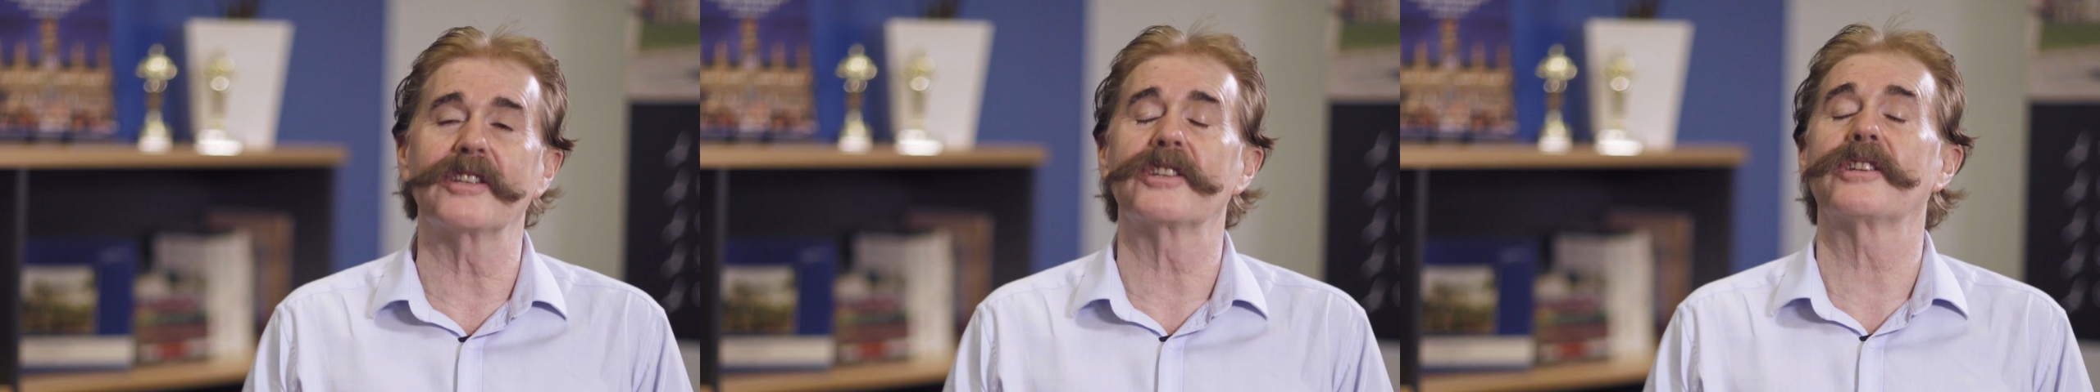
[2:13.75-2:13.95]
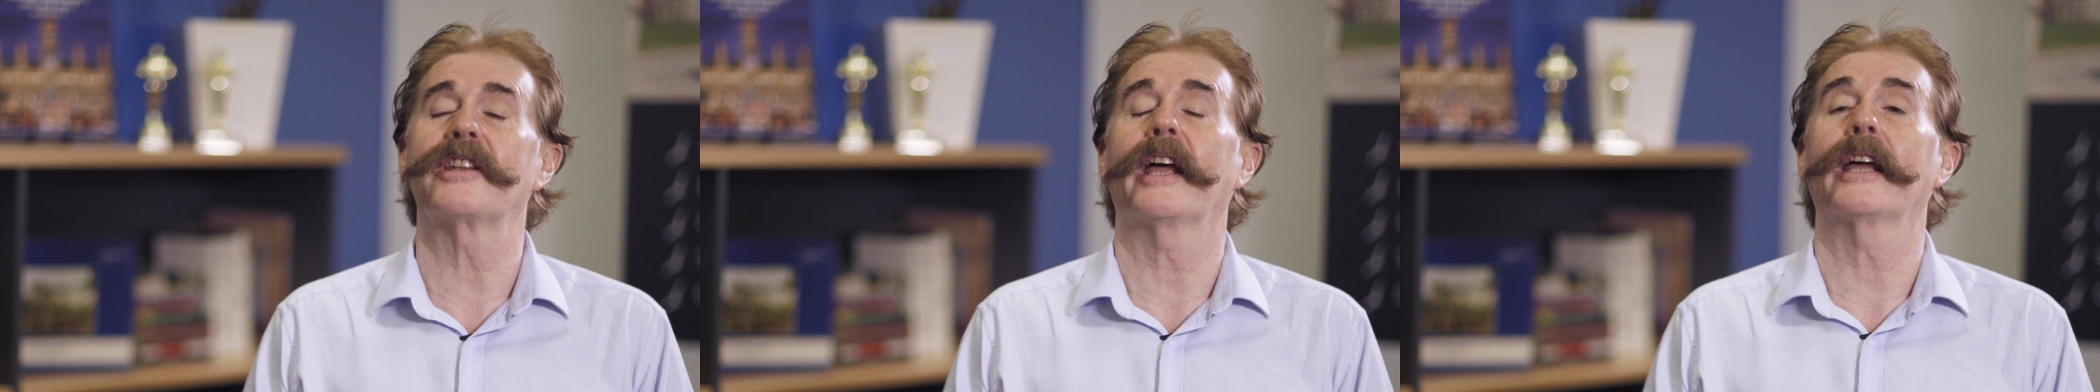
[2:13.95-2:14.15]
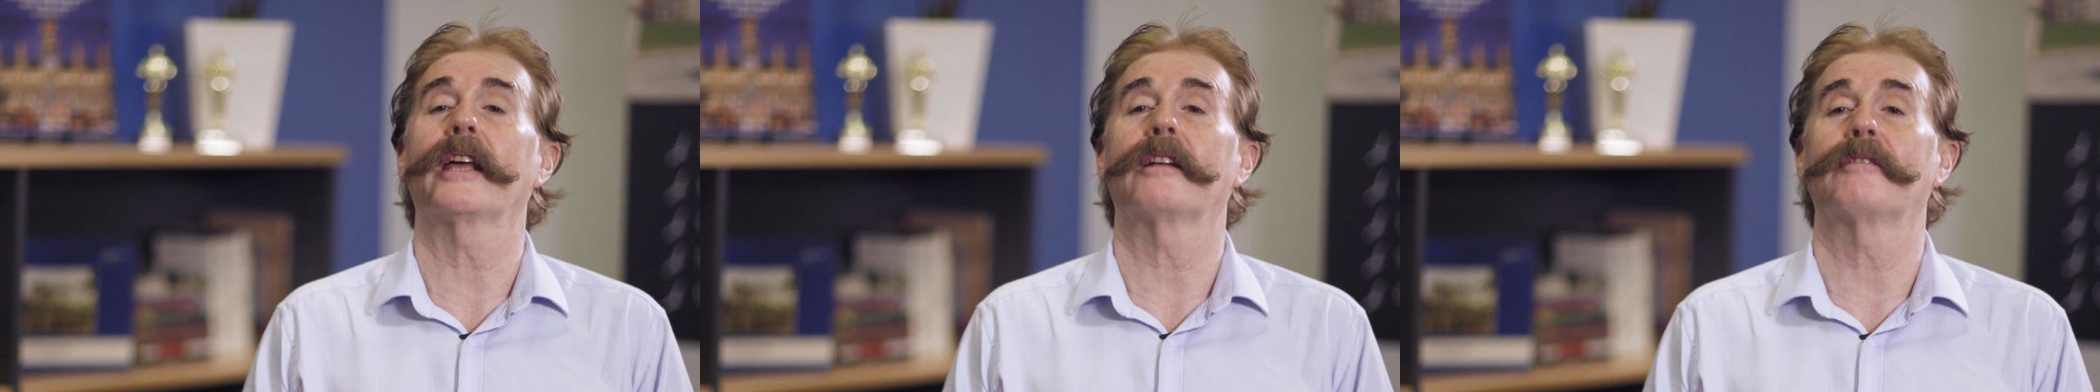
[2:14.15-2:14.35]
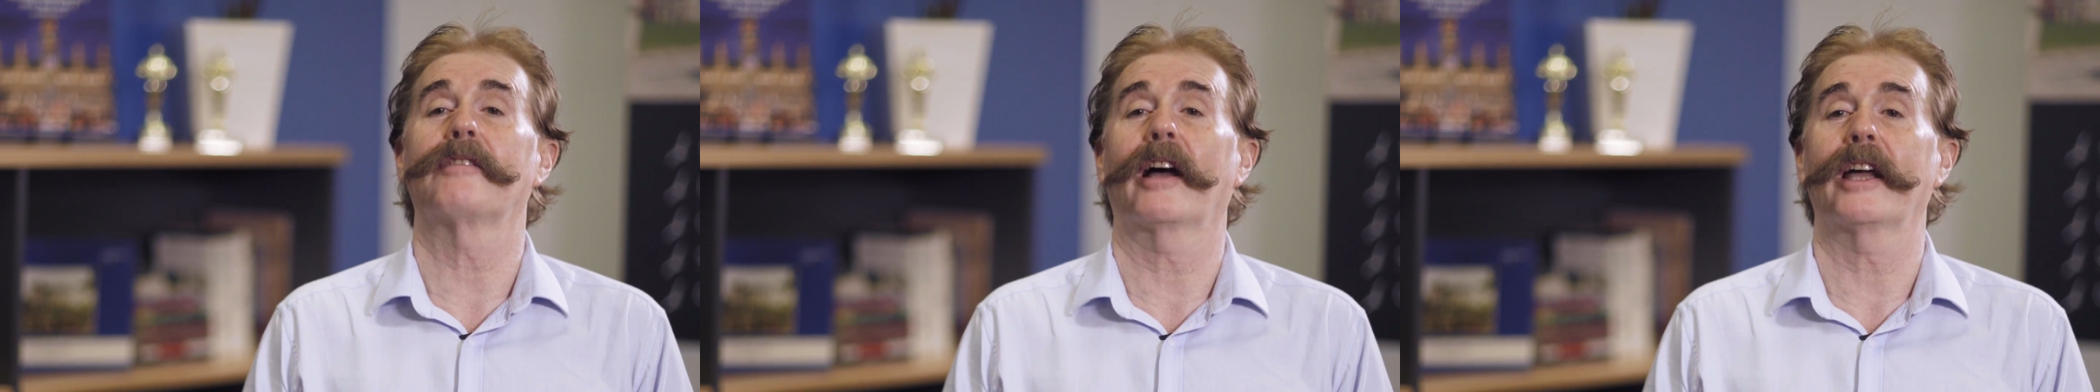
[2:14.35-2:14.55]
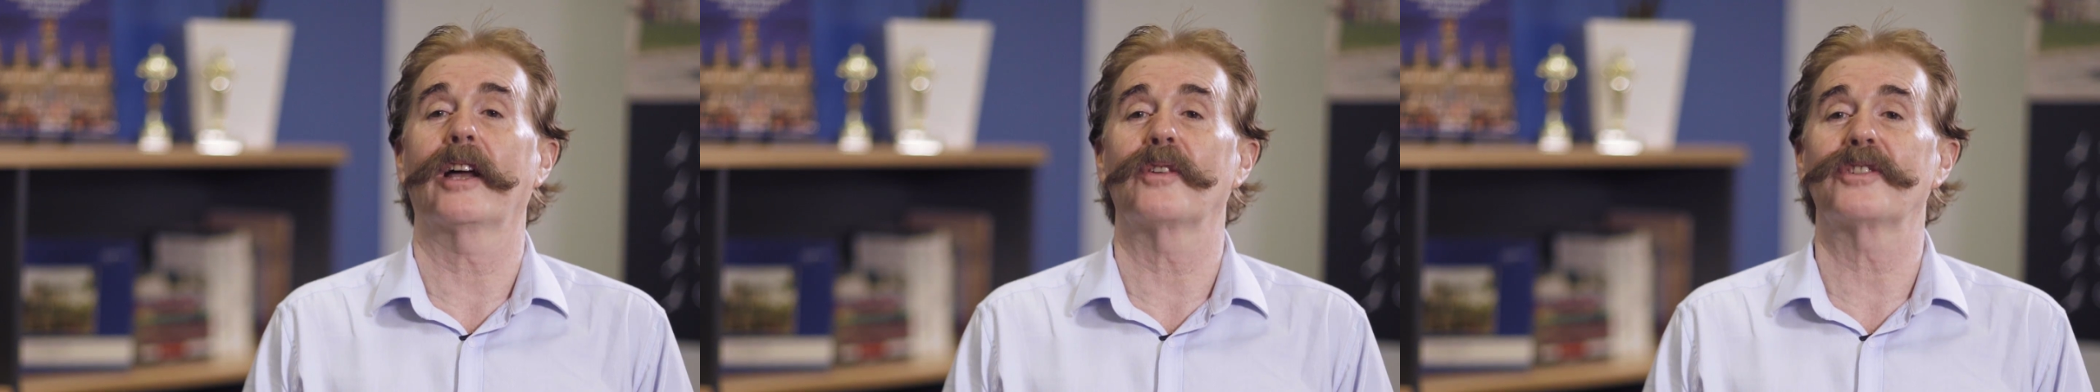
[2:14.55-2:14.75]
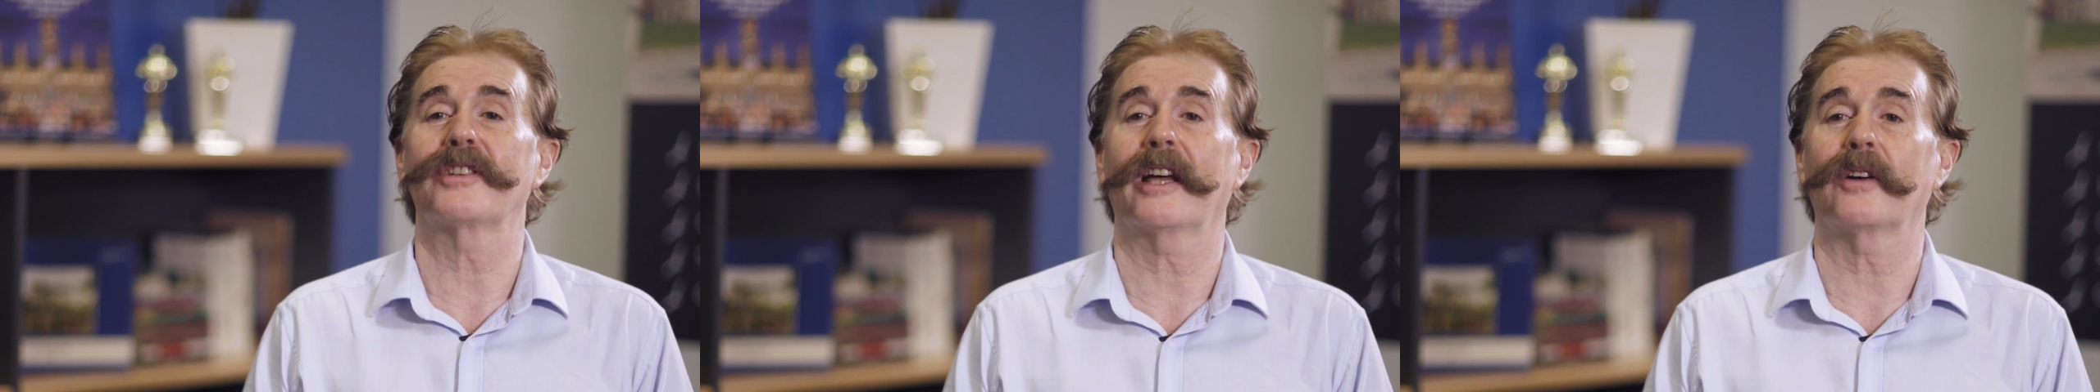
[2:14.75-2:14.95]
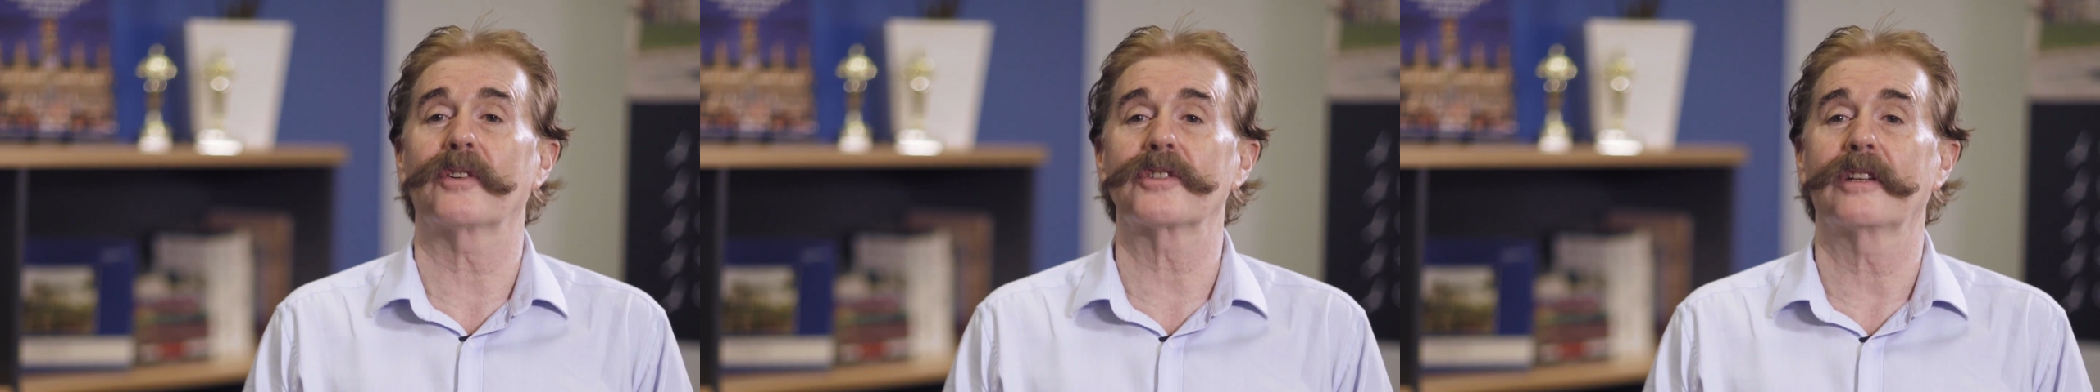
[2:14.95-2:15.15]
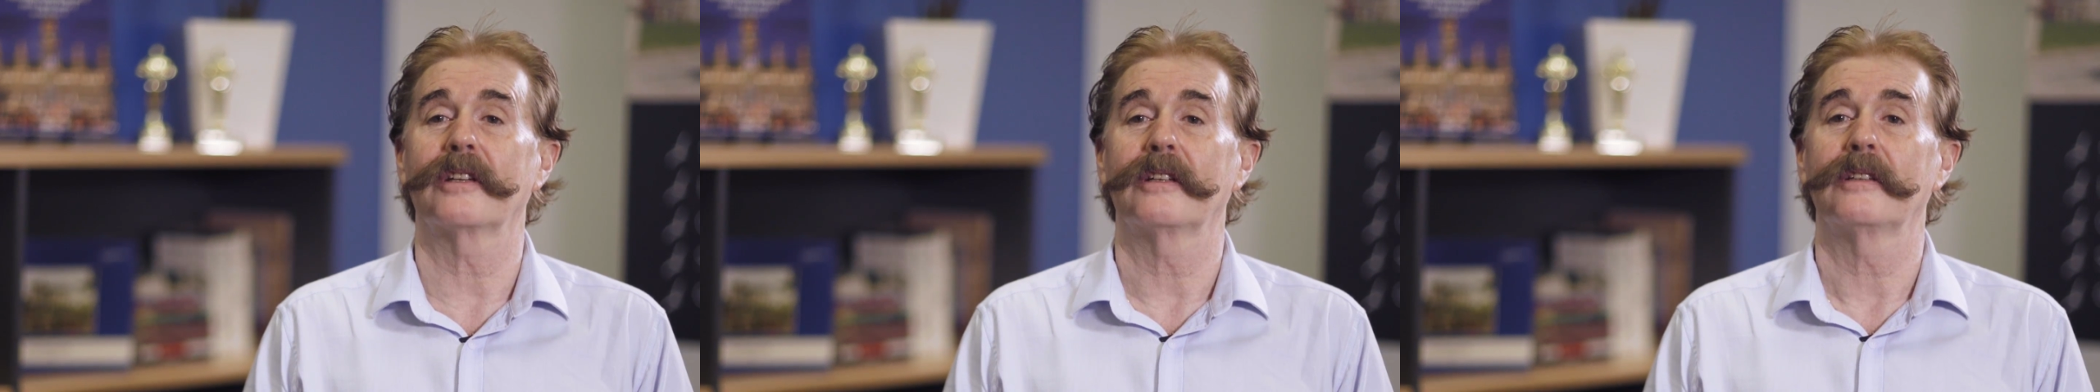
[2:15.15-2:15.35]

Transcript: and staying in the right hotels.